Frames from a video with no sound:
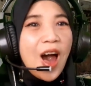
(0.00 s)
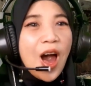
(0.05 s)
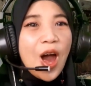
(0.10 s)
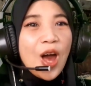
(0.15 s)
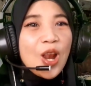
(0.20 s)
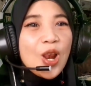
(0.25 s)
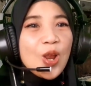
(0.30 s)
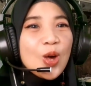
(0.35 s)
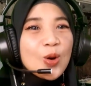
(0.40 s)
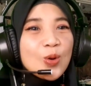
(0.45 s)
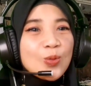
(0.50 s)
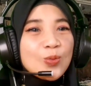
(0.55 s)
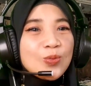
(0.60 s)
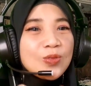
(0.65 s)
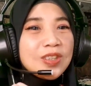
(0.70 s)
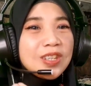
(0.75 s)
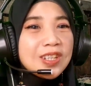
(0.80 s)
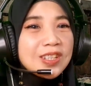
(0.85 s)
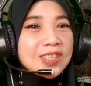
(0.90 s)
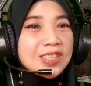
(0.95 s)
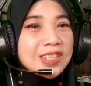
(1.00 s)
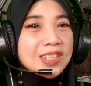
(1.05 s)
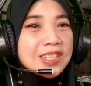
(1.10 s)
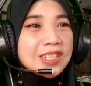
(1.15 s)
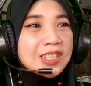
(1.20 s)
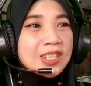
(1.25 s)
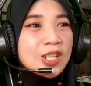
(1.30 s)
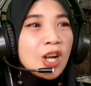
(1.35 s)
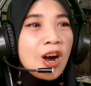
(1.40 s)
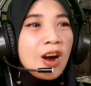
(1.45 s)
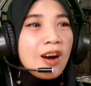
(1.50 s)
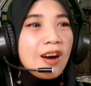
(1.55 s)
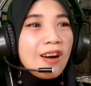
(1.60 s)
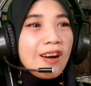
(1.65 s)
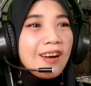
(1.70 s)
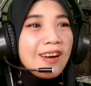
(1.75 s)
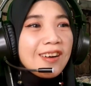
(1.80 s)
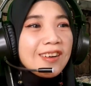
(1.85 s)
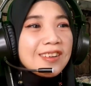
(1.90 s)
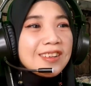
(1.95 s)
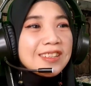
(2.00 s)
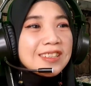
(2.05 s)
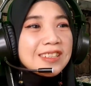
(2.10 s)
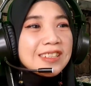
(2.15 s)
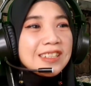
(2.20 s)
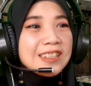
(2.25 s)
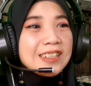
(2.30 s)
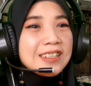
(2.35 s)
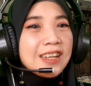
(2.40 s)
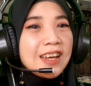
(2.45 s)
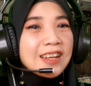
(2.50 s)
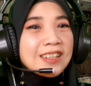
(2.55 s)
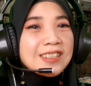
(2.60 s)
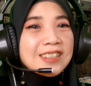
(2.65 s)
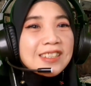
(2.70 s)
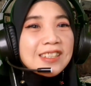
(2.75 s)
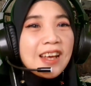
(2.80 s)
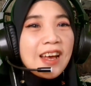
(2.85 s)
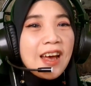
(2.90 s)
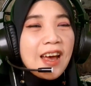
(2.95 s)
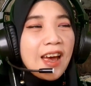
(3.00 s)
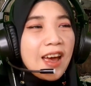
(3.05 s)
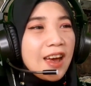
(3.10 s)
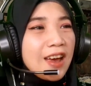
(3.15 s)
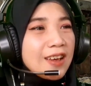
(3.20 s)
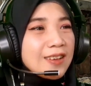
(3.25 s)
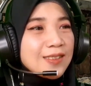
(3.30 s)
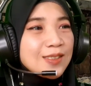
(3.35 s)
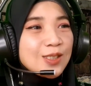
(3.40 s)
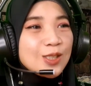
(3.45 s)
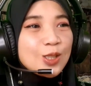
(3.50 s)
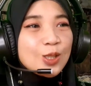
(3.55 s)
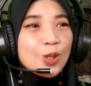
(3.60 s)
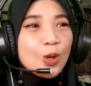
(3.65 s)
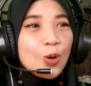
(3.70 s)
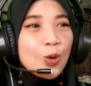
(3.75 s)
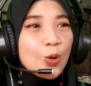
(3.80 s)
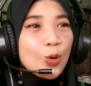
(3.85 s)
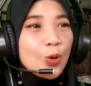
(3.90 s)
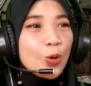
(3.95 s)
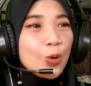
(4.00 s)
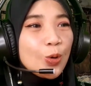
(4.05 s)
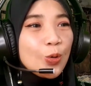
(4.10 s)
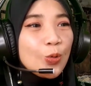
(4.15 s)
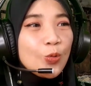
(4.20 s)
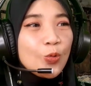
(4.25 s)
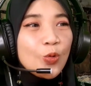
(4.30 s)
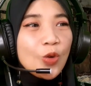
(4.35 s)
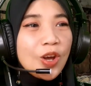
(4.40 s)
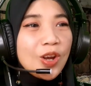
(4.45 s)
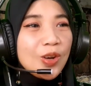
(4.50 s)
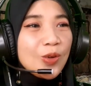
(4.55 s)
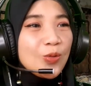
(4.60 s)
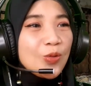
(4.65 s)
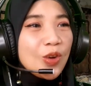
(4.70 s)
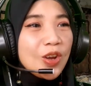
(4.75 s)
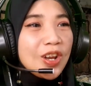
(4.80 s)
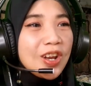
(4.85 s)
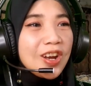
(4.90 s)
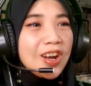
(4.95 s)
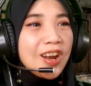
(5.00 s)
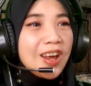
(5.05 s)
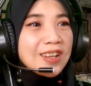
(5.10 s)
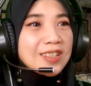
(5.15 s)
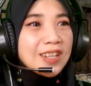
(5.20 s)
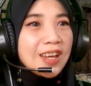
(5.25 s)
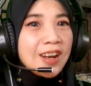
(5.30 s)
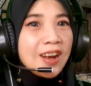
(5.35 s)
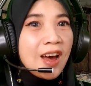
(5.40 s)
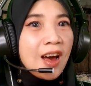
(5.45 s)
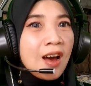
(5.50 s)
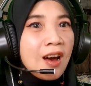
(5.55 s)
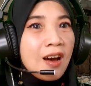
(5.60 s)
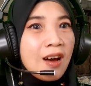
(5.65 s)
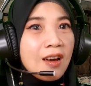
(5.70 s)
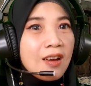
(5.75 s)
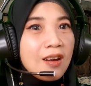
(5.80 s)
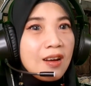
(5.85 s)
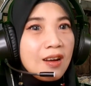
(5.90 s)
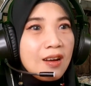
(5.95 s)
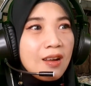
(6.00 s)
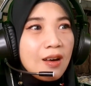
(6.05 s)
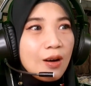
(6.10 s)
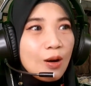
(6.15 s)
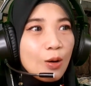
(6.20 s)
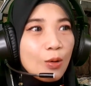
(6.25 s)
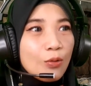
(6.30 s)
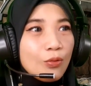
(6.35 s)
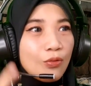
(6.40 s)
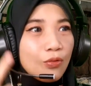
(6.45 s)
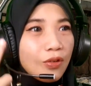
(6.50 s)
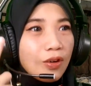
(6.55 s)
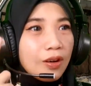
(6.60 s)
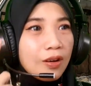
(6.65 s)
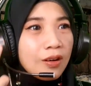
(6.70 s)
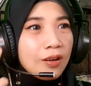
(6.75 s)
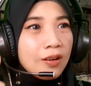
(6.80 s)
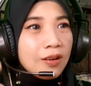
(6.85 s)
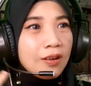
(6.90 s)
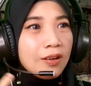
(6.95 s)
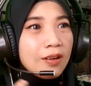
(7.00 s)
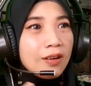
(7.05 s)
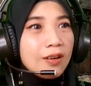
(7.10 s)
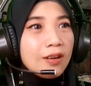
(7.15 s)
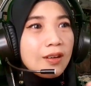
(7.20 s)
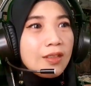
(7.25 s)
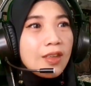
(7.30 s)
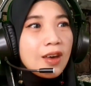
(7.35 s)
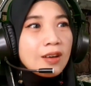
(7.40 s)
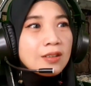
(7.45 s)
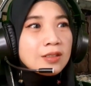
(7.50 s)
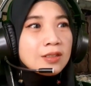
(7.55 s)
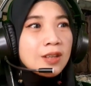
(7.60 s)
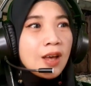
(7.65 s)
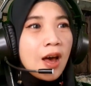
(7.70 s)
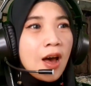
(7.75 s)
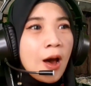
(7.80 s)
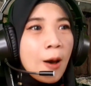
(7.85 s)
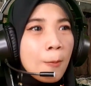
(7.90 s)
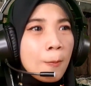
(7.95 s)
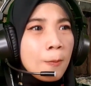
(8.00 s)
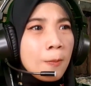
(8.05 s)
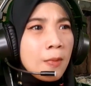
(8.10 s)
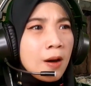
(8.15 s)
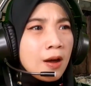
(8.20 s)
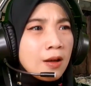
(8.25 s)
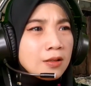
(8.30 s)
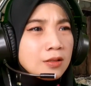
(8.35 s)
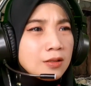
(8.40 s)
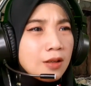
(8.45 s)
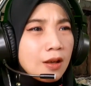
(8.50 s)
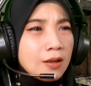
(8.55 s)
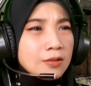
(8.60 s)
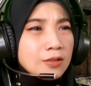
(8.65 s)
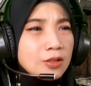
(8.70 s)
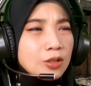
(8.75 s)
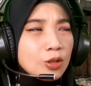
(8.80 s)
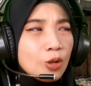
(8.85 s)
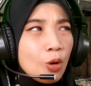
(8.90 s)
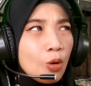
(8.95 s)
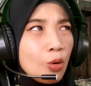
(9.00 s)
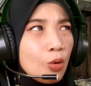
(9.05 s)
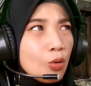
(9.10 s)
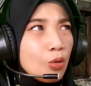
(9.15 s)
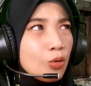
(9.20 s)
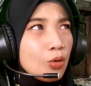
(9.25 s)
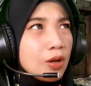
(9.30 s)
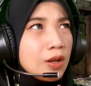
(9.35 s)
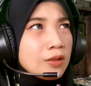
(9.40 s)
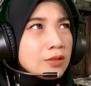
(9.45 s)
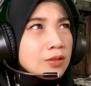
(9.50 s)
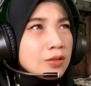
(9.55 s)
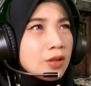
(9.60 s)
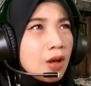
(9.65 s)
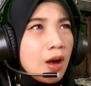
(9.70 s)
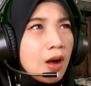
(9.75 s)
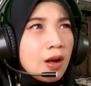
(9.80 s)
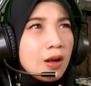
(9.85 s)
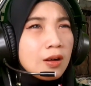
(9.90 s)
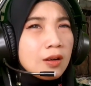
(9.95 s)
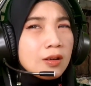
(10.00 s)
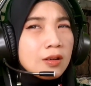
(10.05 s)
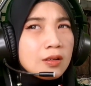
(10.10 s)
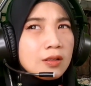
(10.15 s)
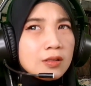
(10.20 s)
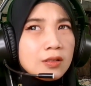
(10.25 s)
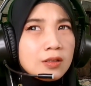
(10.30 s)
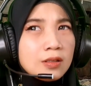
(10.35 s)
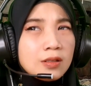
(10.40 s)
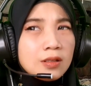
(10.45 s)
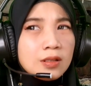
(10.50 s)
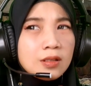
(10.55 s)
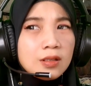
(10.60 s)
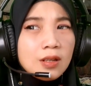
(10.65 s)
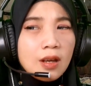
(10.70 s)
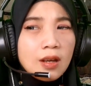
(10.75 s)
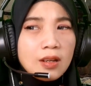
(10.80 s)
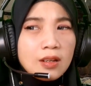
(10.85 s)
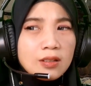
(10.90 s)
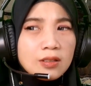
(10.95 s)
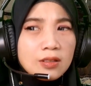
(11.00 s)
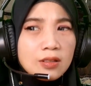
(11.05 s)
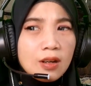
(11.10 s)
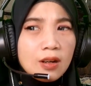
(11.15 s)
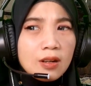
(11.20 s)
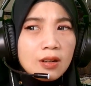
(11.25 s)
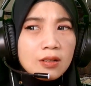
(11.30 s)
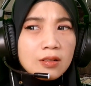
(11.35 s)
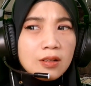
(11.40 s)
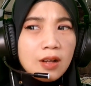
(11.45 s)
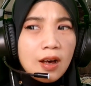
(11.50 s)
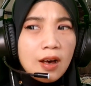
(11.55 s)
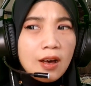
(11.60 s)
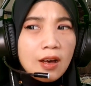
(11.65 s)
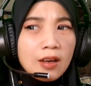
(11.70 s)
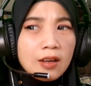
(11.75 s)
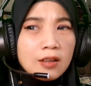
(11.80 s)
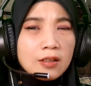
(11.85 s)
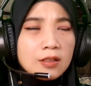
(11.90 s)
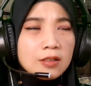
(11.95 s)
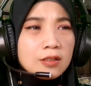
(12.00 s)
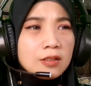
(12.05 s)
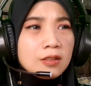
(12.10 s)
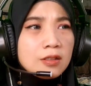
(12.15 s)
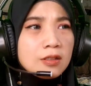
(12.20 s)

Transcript: I love this style. Yes, and so very nice, and I love that mask. And so it's like